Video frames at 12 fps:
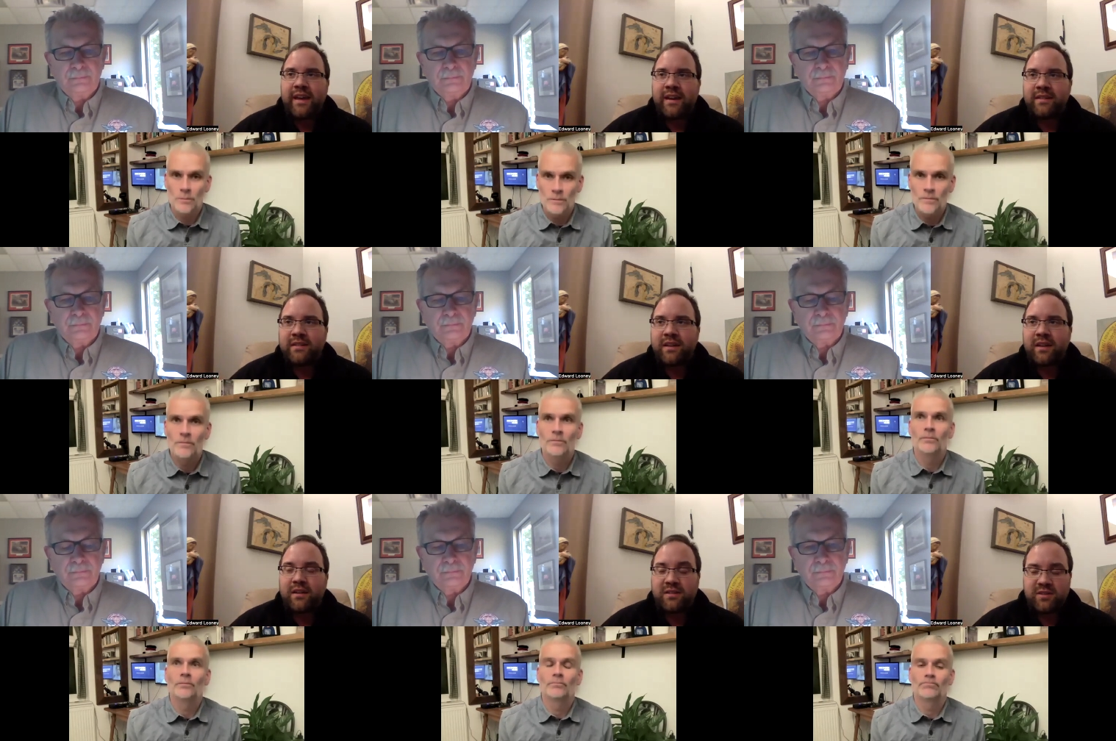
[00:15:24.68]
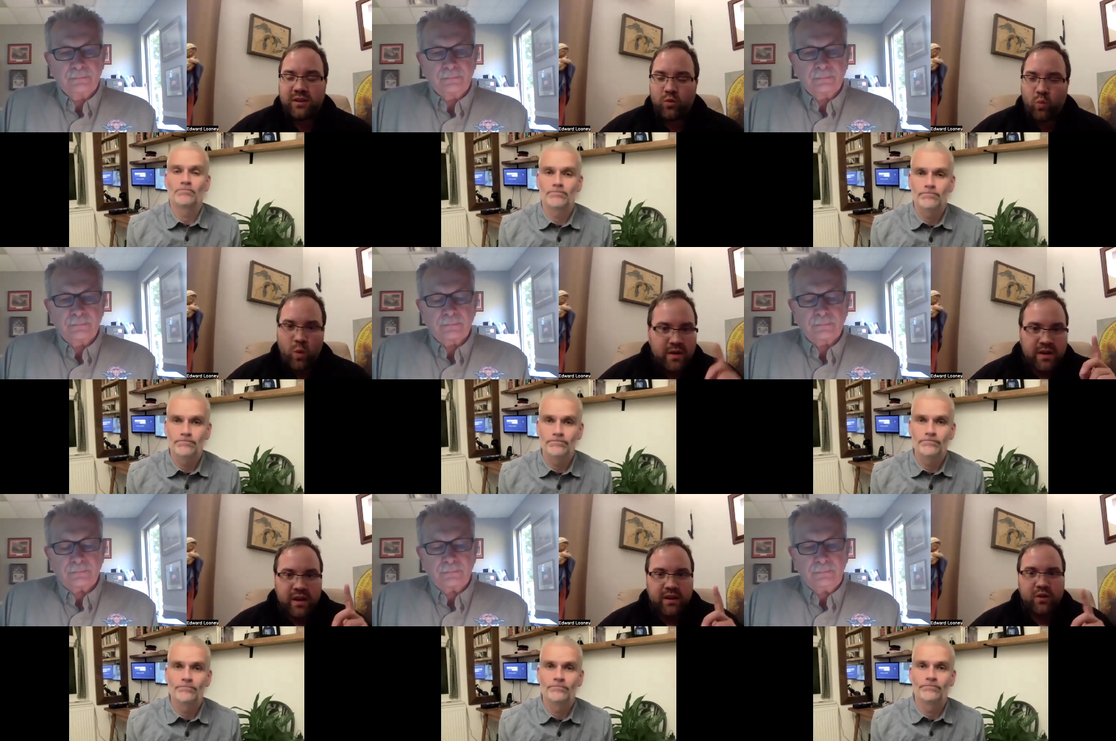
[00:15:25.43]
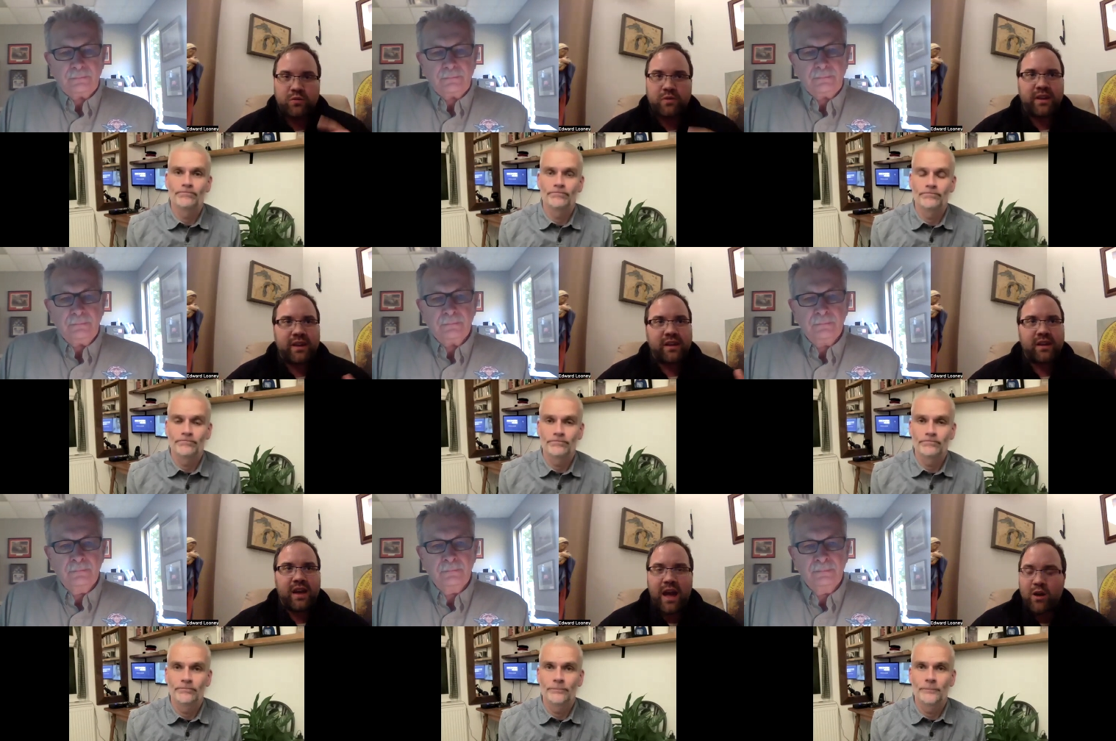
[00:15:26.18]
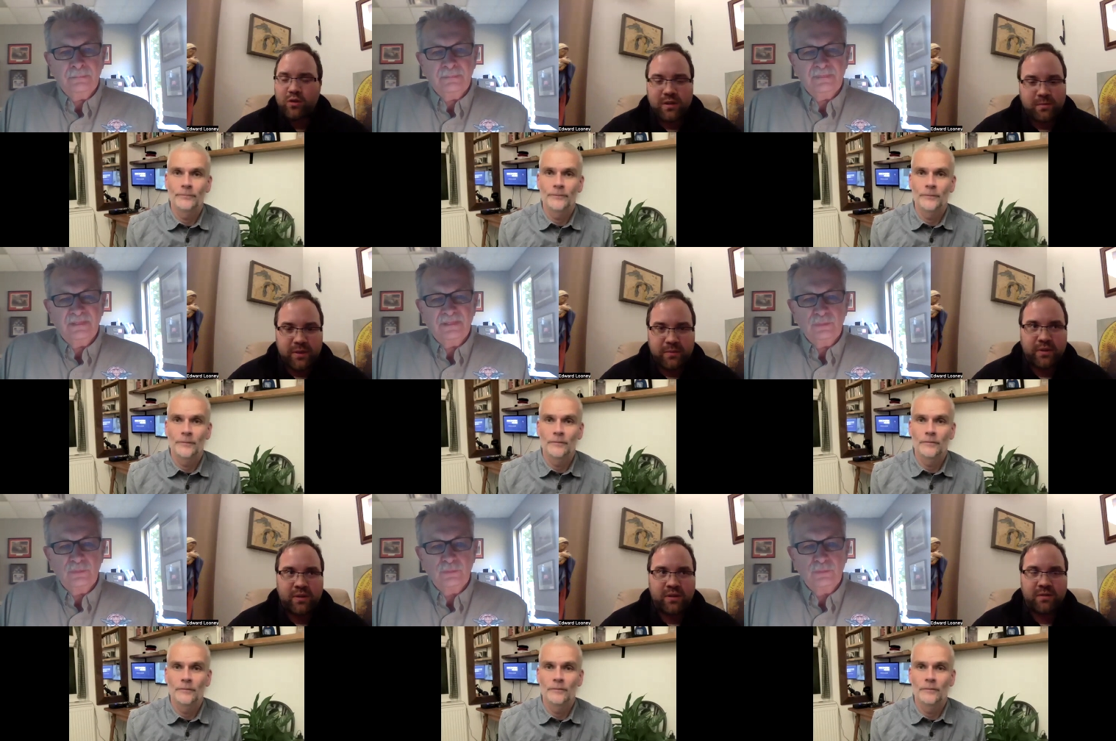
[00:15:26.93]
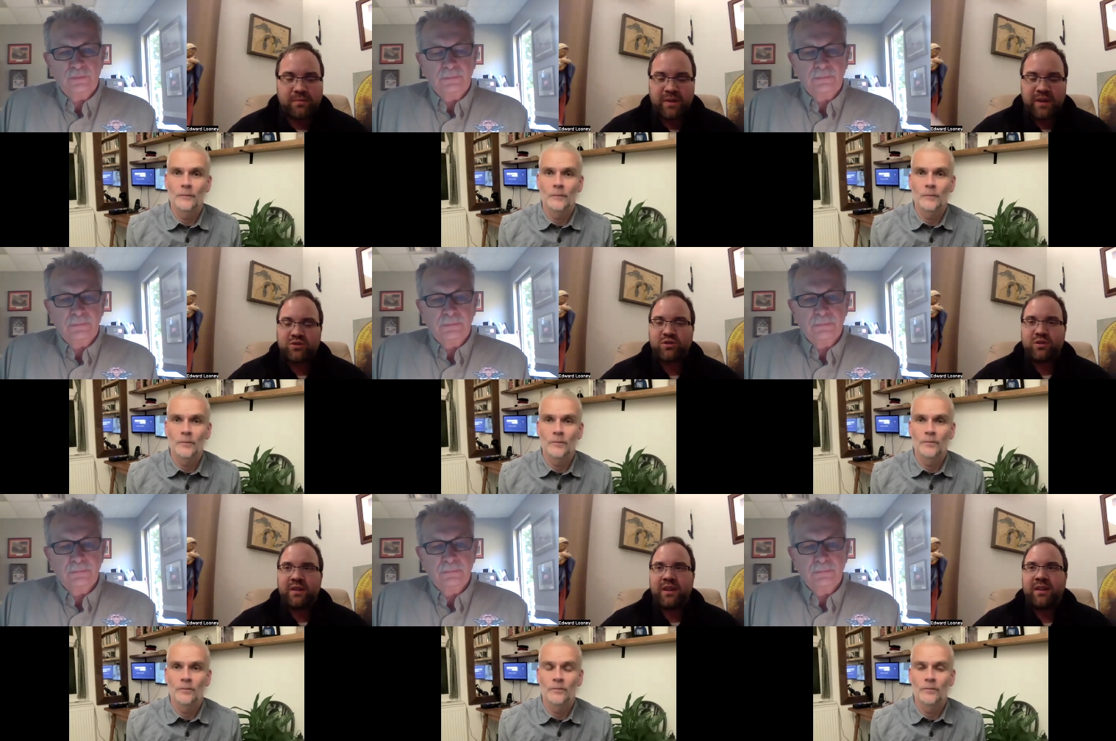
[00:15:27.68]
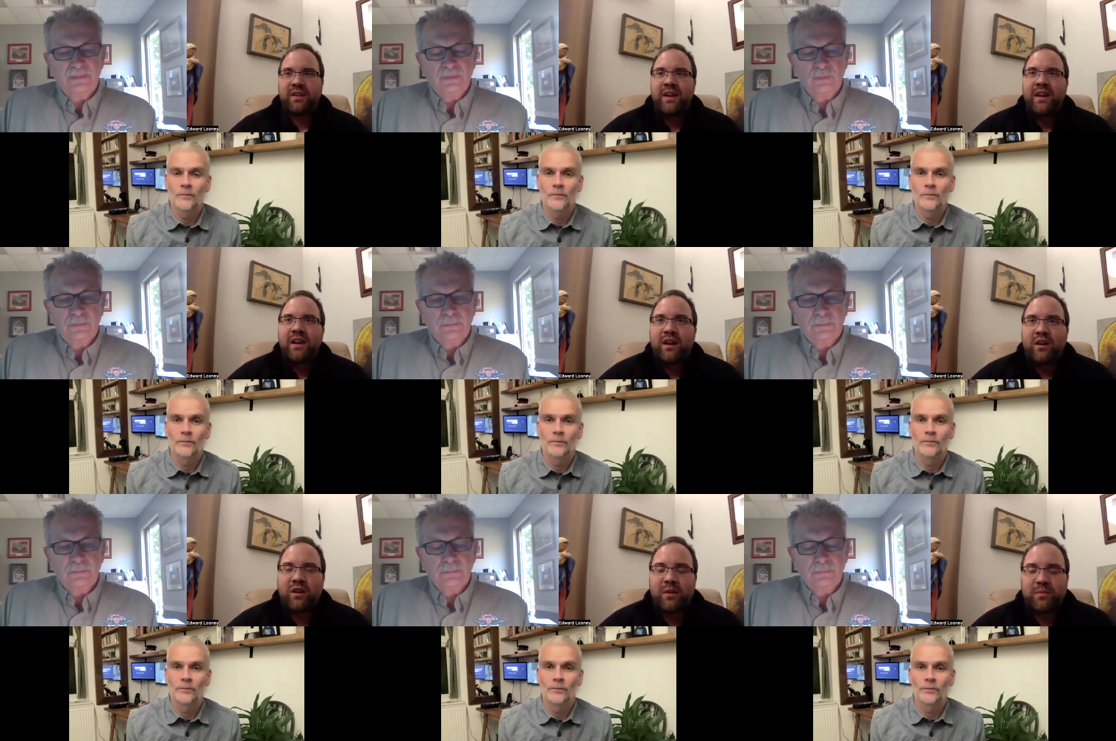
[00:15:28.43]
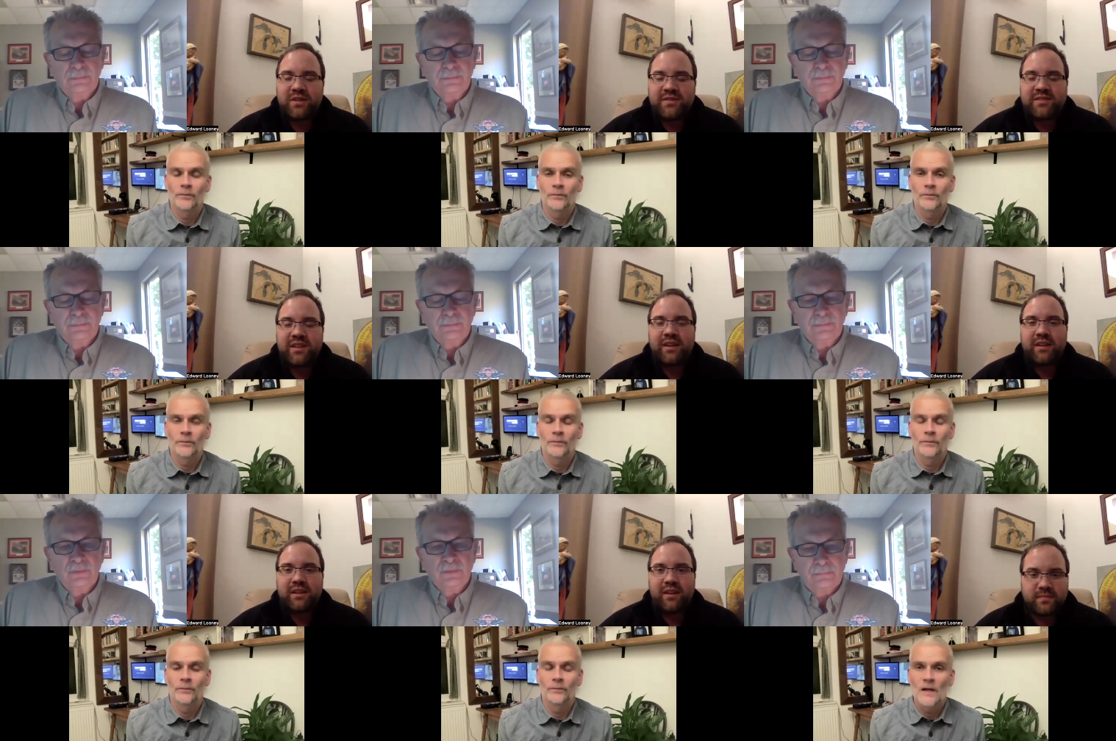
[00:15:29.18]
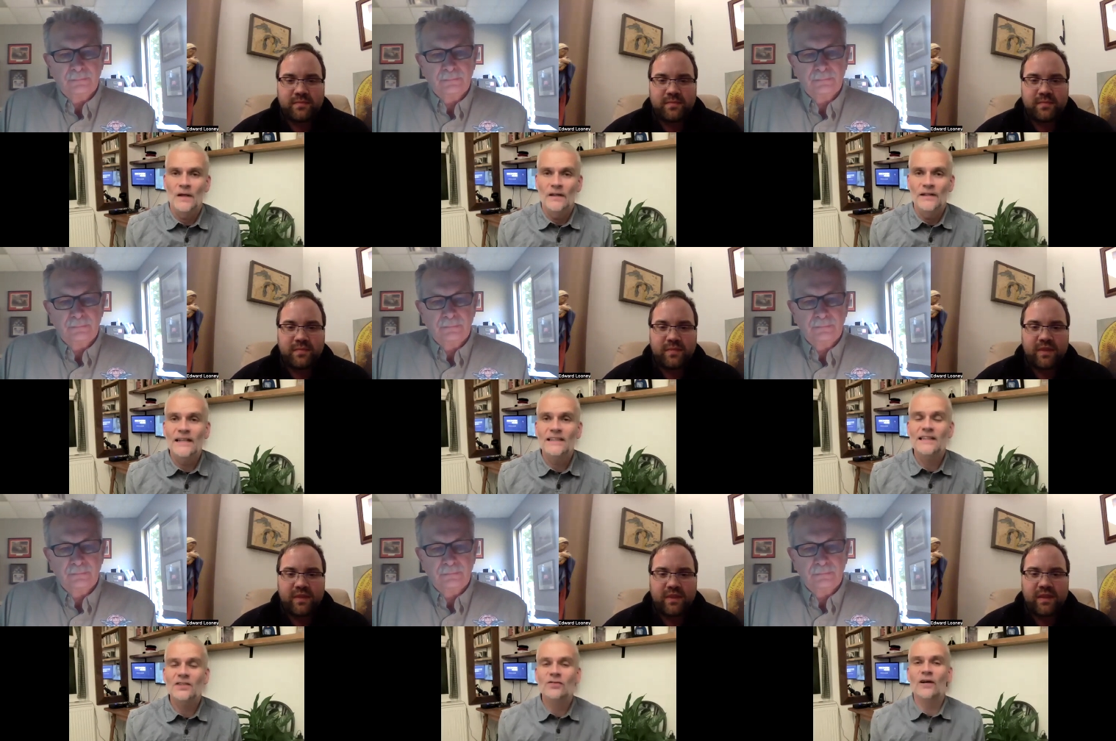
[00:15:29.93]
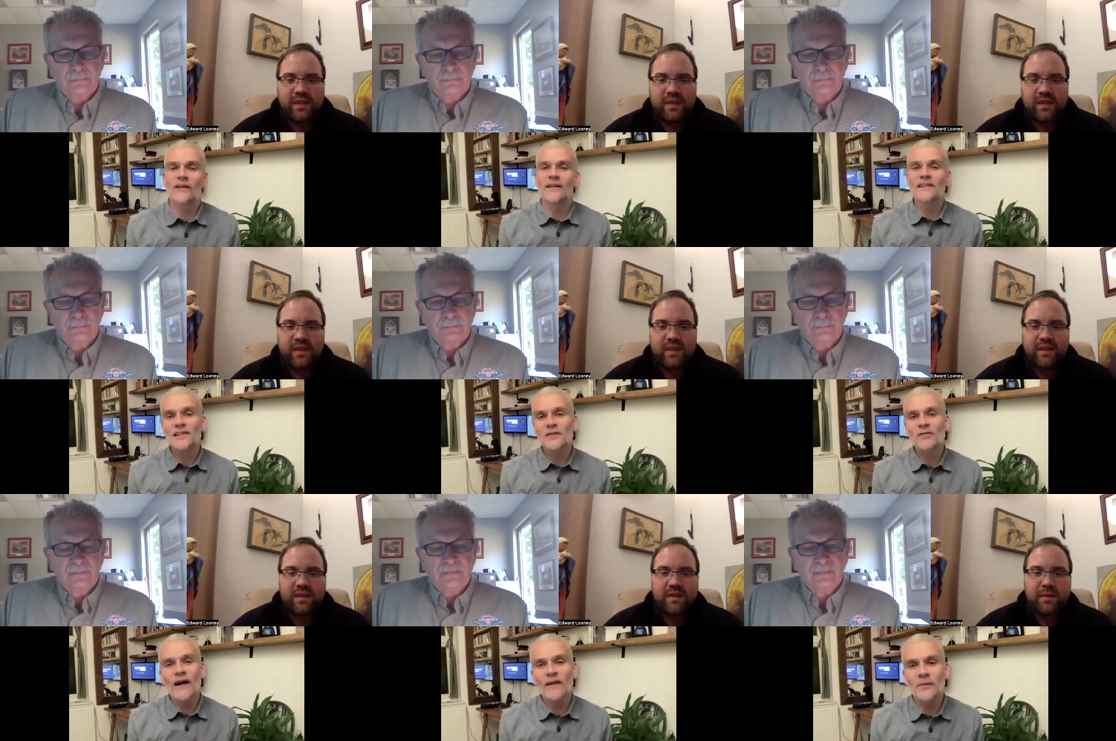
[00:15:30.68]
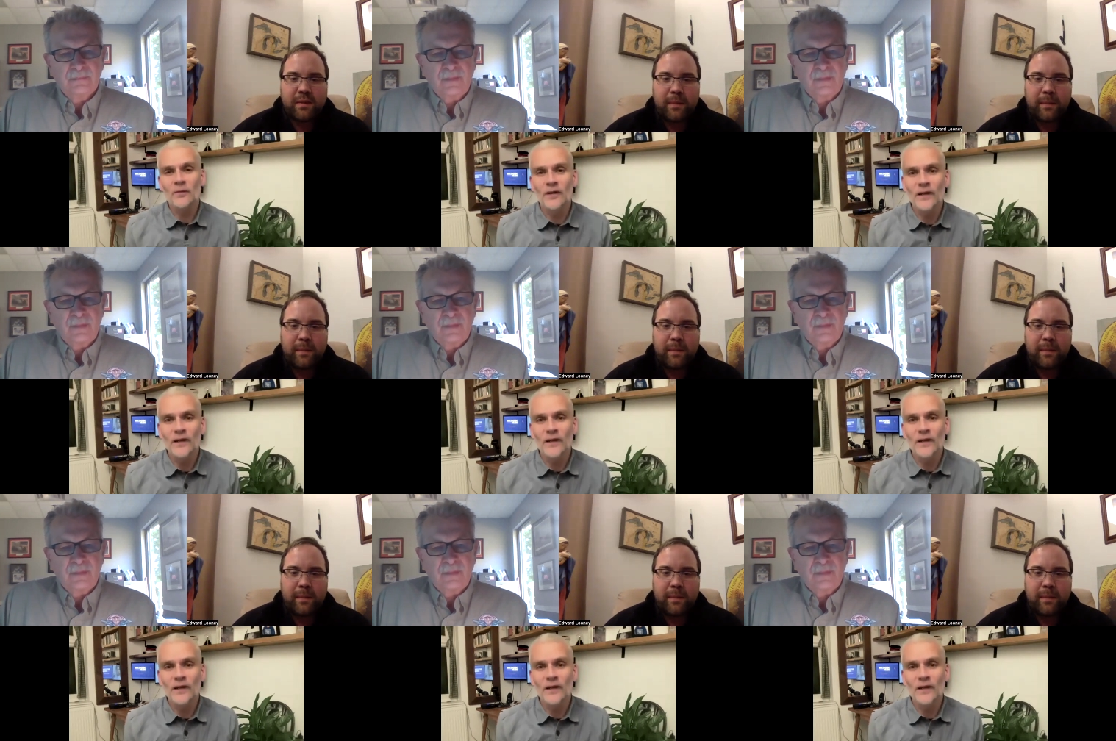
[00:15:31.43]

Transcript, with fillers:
Speaker 1: And uh, is it one night only? How can people make sure they are able to see it?
Speaker 2: Yes, that's right. This is a Fathom